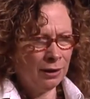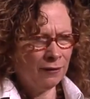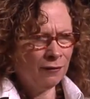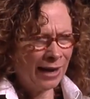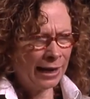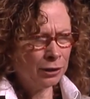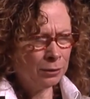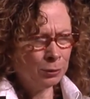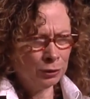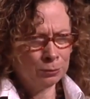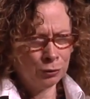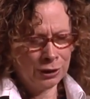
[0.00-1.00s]
valuable
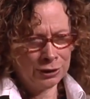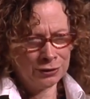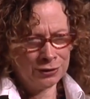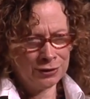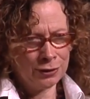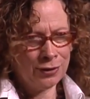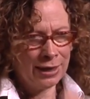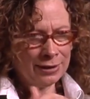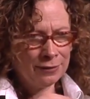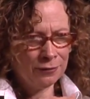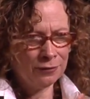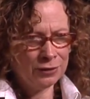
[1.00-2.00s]
and precious. So they
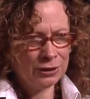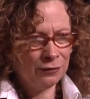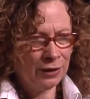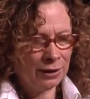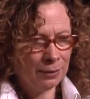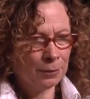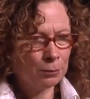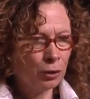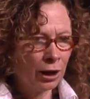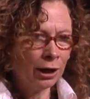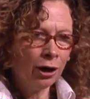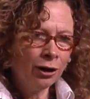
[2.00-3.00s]
develop a
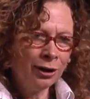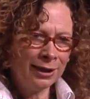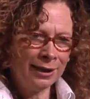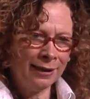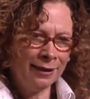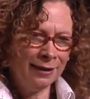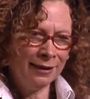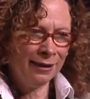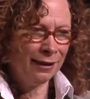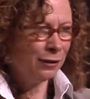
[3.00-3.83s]
priority in